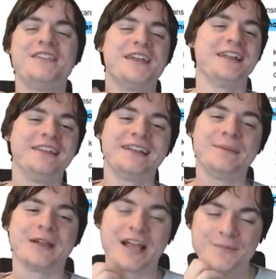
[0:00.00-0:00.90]
Then it legally
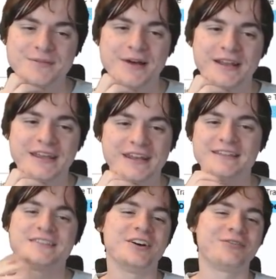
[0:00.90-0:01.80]
becomes money and
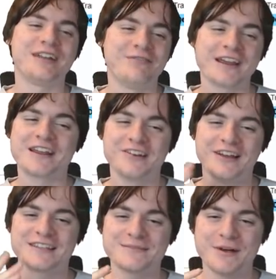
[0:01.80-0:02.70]
it's not really
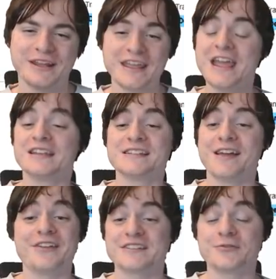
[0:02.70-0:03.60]
recognized as money. It doesn't
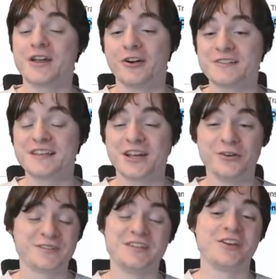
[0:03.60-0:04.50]
have its own currency
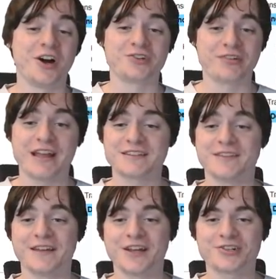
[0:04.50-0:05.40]
code, so you can't trade outside
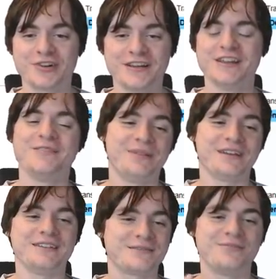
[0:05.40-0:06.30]
the country
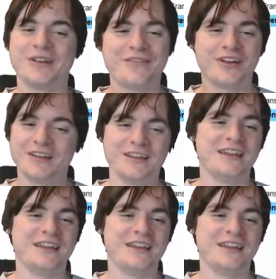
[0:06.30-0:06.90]
because whatever.